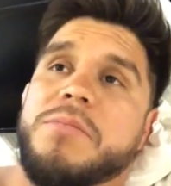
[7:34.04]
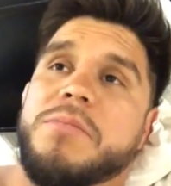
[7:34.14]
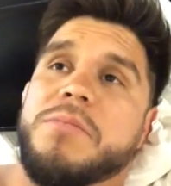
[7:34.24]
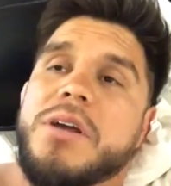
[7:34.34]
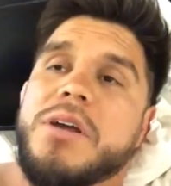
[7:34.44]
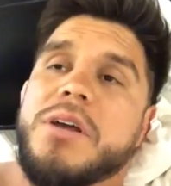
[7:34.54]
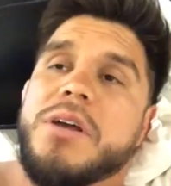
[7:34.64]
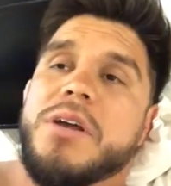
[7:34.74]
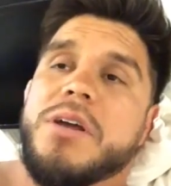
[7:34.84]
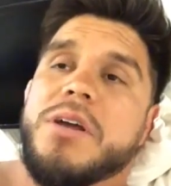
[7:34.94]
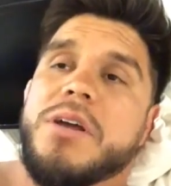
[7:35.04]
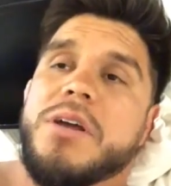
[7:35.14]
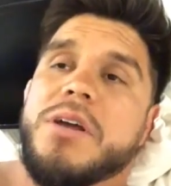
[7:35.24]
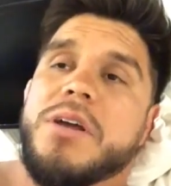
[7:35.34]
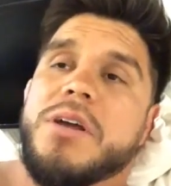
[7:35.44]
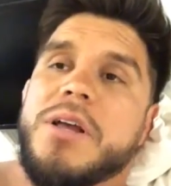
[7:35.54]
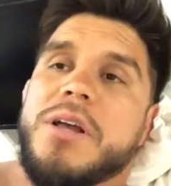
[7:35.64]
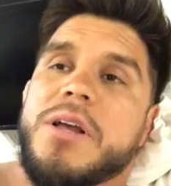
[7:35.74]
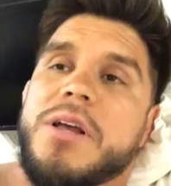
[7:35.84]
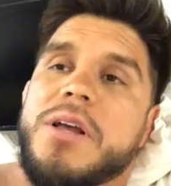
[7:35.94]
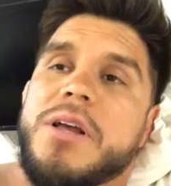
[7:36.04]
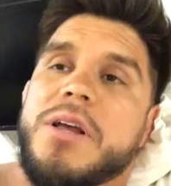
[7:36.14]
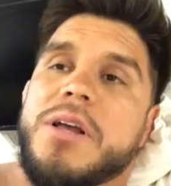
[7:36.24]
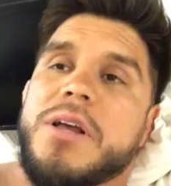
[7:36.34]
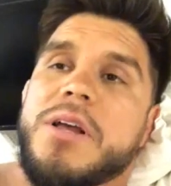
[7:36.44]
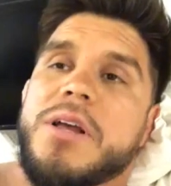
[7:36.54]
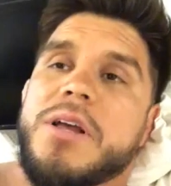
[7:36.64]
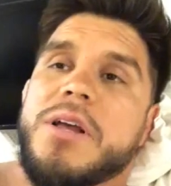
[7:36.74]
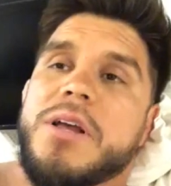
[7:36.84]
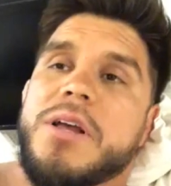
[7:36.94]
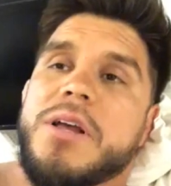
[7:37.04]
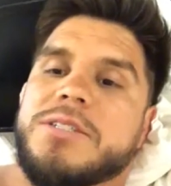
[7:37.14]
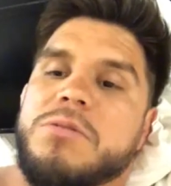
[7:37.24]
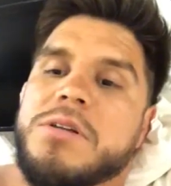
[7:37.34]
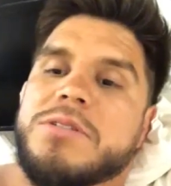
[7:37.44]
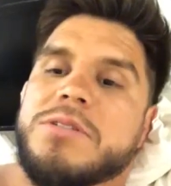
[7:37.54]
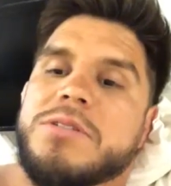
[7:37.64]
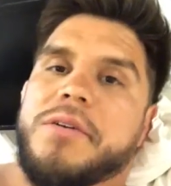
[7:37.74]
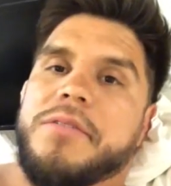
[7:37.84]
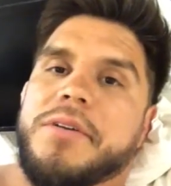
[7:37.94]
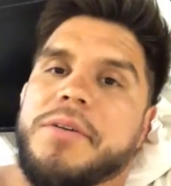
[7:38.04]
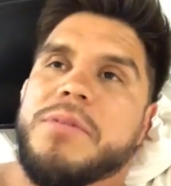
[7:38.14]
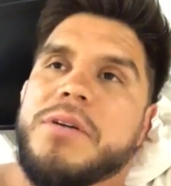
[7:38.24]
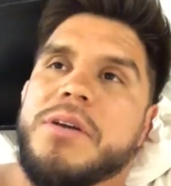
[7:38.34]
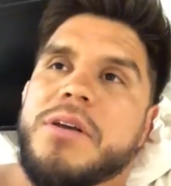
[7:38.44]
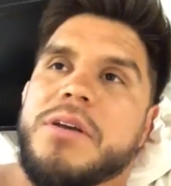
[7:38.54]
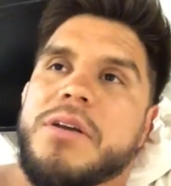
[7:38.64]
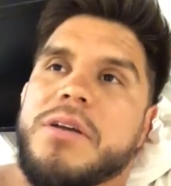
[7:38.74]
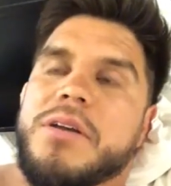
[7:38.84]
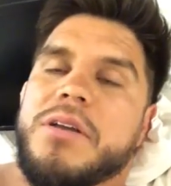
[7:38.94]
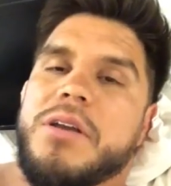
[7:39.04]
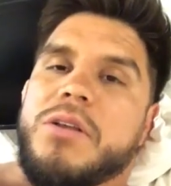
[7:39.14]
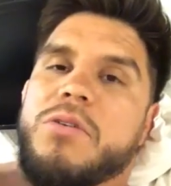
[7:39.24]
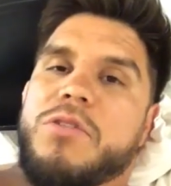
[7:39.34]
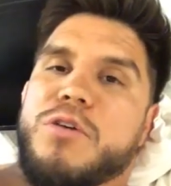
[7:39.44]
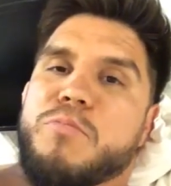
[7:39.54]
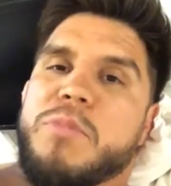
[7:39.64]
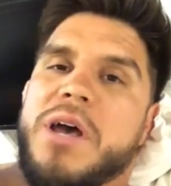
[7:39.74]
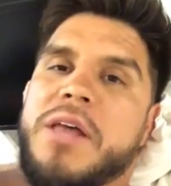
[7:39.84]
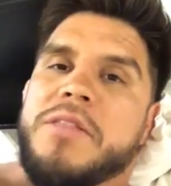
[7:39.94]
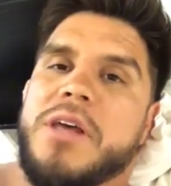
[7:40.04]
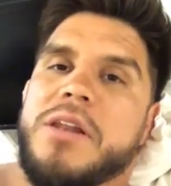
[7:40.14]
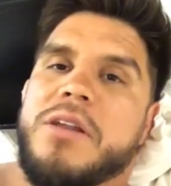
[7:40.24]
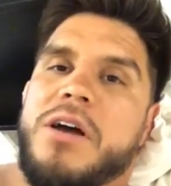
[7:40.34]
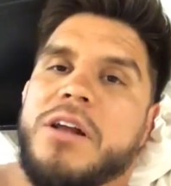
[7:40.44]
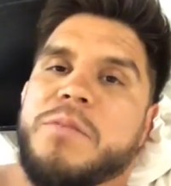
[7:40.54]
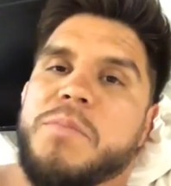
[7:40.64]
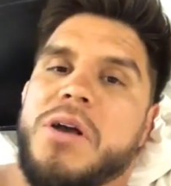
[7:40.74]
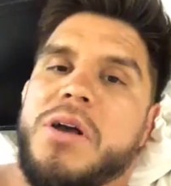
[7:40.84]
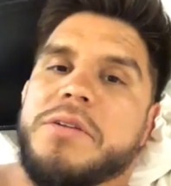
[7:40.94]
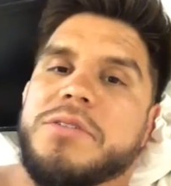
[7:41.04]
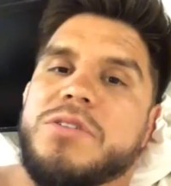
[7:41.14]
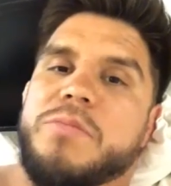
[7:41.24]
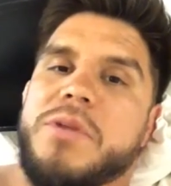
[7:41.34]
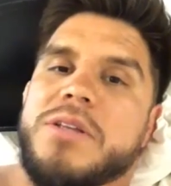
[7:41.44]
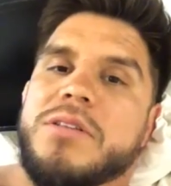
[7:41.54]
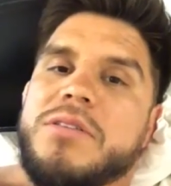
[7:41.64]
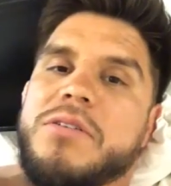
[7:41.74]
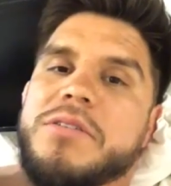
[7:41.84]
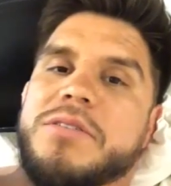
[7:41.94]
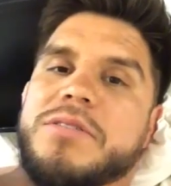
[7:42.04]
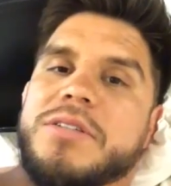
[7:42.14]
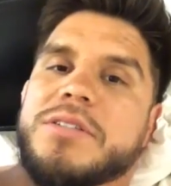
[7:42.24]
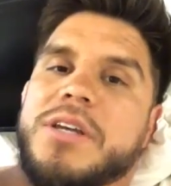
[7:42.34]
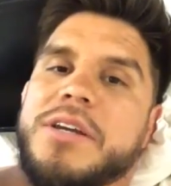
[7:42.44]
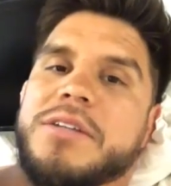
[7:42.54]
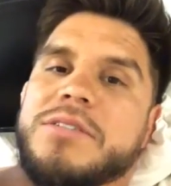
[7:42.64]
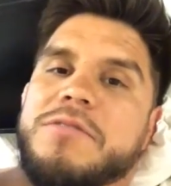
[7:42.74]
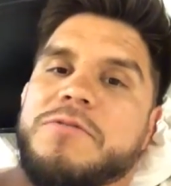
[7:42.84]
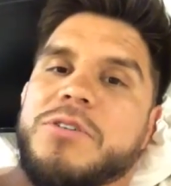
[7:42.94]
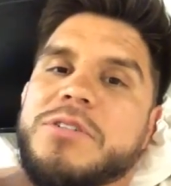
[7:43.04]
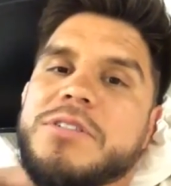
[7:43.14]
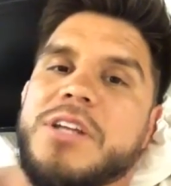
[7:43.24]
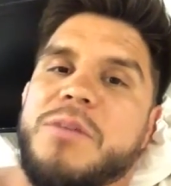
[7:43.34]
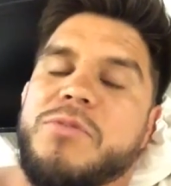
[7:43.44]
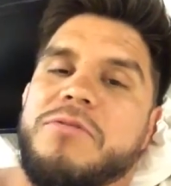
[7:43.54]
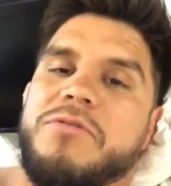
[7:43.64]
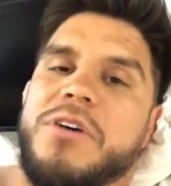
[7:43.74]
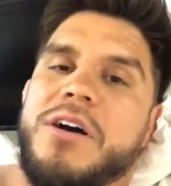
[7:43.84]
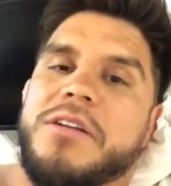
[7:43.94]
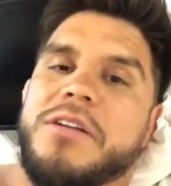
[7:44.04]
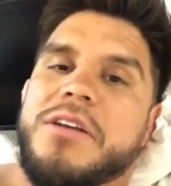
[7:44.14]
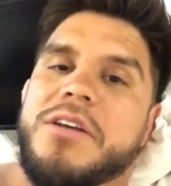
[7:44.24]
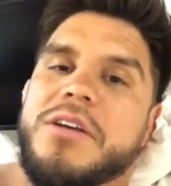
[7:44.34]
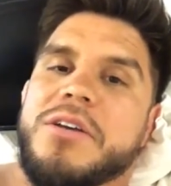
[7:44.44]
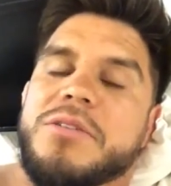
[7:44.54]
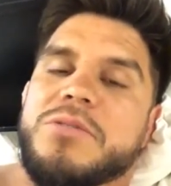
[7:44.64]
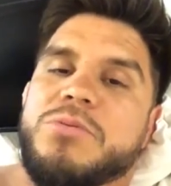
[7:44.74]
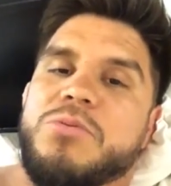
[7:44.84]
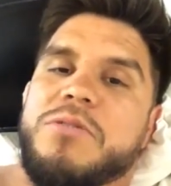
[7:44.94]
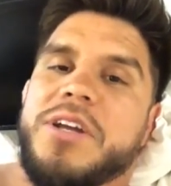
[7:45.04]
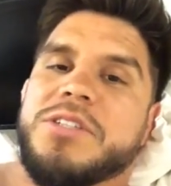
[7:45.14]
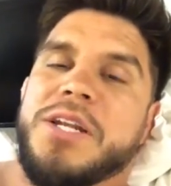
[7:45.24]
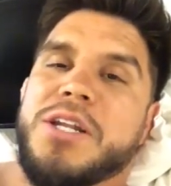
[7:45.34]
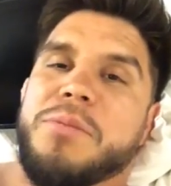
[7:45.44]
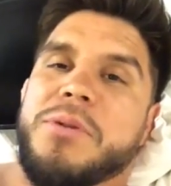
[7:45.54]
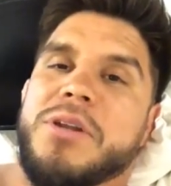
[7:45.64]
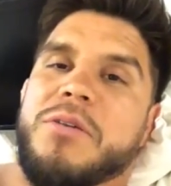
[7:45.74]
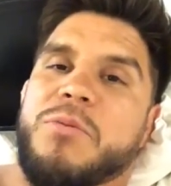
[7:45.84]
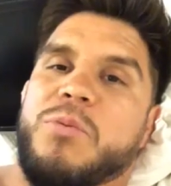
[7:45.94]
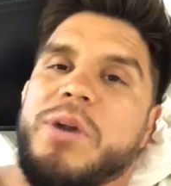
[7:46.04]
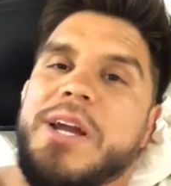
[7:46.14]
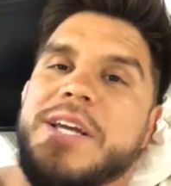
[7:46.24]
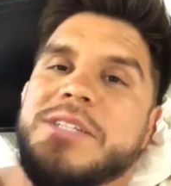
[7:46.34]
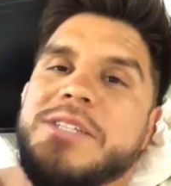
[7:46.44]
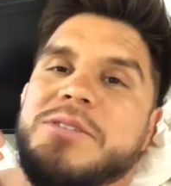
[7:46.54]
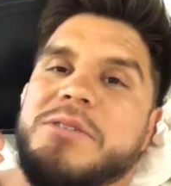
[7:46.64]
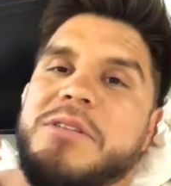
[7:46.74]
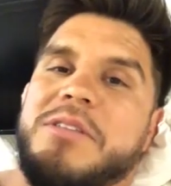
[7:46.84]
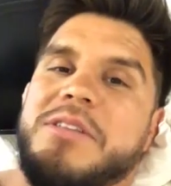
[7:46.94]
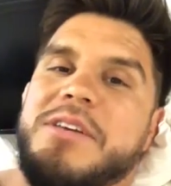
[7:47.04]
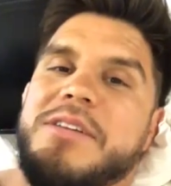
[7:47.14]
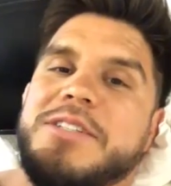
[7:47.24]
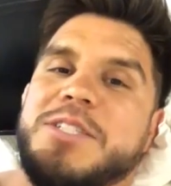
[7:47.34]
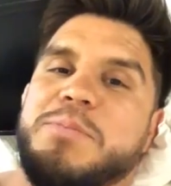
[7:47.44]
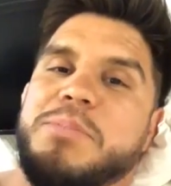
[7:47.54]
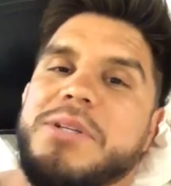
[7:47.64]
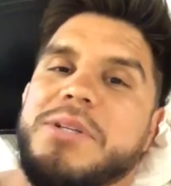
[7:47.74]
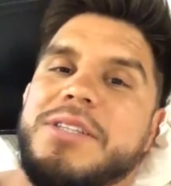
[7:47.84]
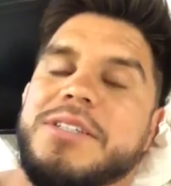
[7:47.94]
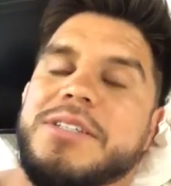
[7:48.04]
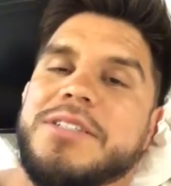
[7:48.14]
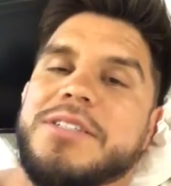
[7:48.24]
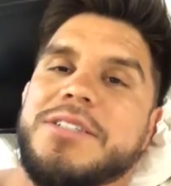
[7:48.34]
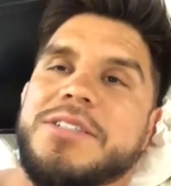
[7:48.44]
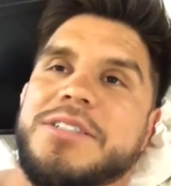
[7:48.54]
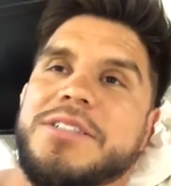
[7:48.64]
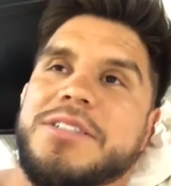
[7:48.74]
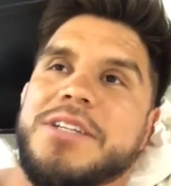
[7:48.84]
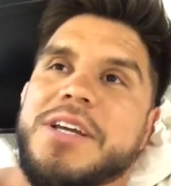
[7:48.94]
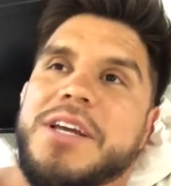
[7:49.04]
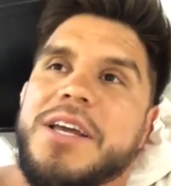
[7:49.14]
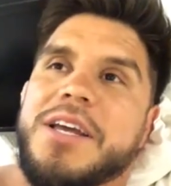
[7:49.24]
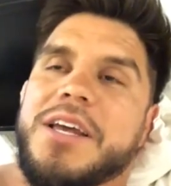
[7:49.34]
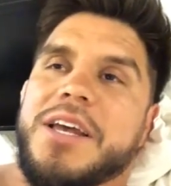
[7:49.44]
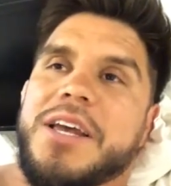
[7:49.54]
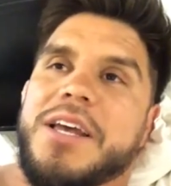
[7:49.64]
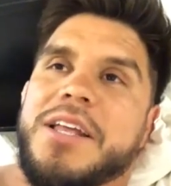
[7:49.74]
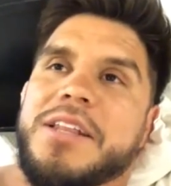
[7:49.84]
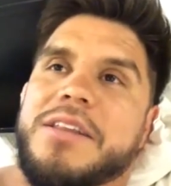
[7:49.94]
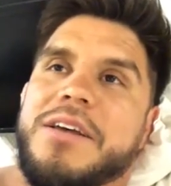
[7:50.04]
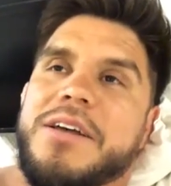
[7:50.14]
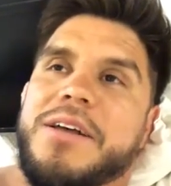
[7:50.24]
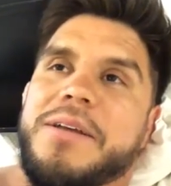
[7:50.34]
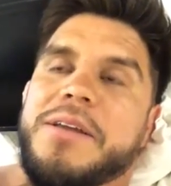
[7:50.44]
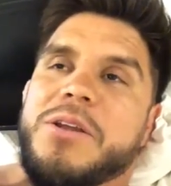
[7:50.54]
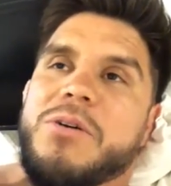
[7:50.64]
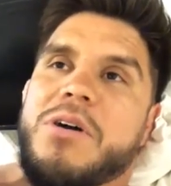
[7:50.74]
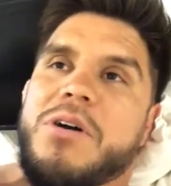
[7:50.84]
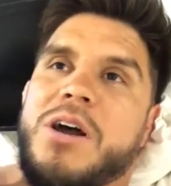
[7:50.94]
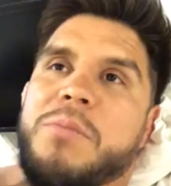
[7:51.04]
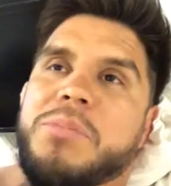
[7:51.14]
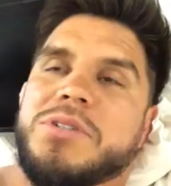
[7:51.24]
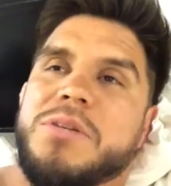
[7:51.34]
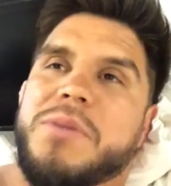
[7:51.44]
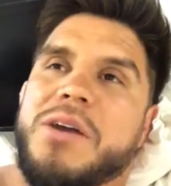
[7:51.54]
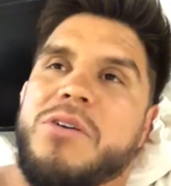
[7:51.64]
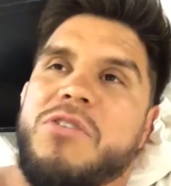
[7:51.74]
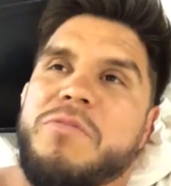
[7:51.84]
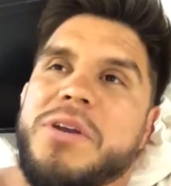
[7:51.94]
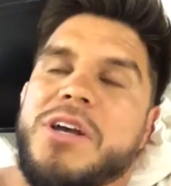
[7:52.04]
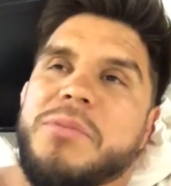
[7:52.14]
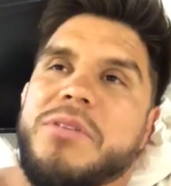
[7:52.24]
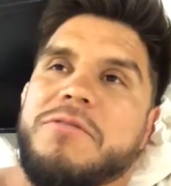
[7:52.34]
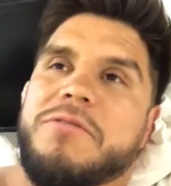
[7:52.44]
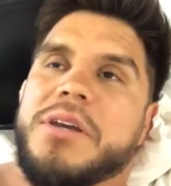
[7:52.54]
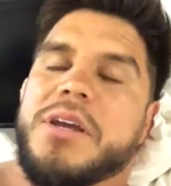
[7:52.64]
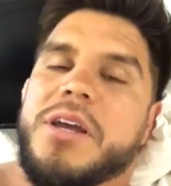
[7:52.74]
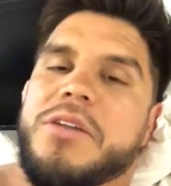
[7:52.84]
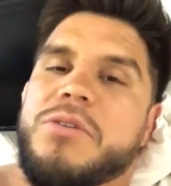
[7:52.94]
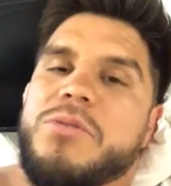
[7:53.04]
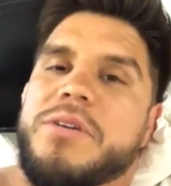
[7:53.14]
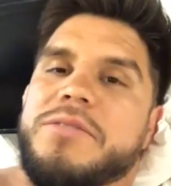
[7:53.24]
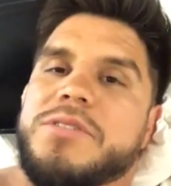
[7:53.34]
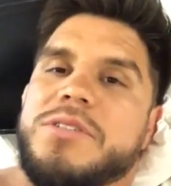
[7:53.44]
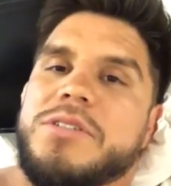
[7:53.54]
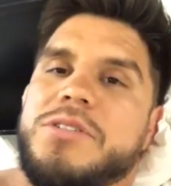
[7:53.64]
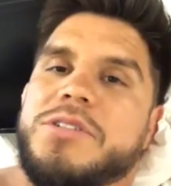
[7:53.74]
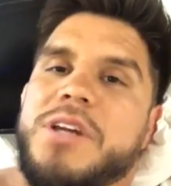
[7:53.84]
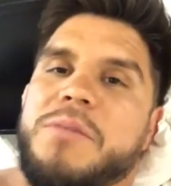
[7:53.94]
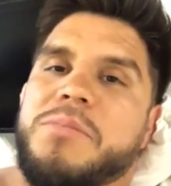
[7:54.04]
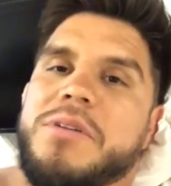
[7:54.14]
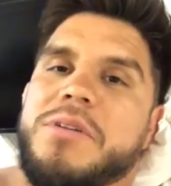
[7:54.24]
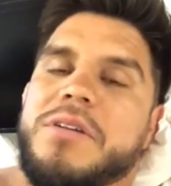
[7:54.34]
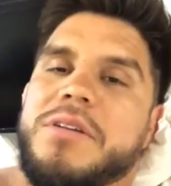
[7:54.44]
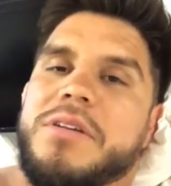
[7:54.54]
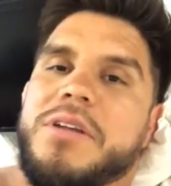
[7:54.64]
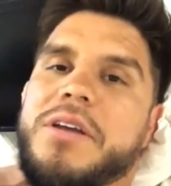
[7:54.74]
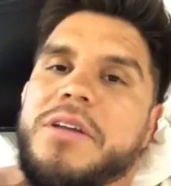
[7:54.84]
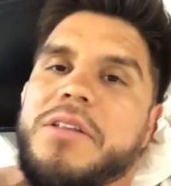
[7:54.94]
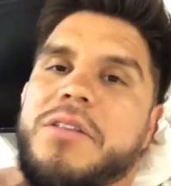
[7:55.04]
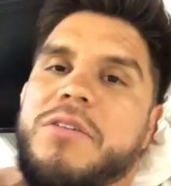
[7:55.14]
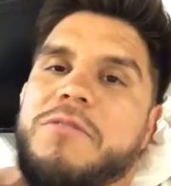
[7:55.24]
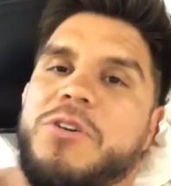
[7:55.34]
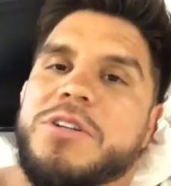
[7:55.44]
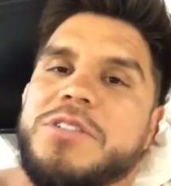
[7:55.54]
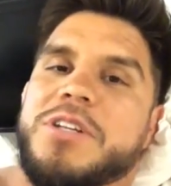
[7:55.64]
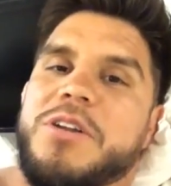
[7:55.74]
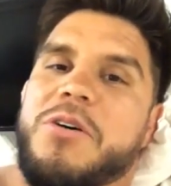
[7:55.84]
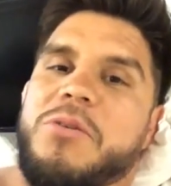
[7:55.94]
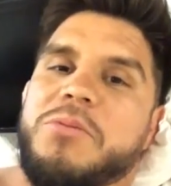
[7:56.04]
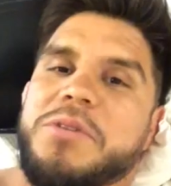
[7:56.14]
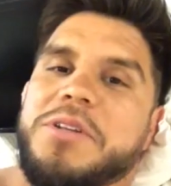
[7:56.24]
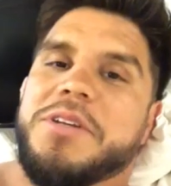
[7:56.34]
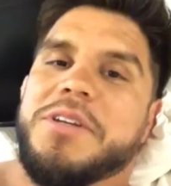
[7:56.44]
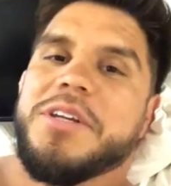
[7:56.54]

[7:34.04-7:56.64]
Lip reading: I still consider him the greatest mixed martial artist of all time. The man that knocked me out in 2 minutes and 36 seconds the first time we fought, to eventually getting a rematch, beating him in a razor thin split decision, and accomplishing my goal, becoming the first Olympic and UFC champion, the first and only in history.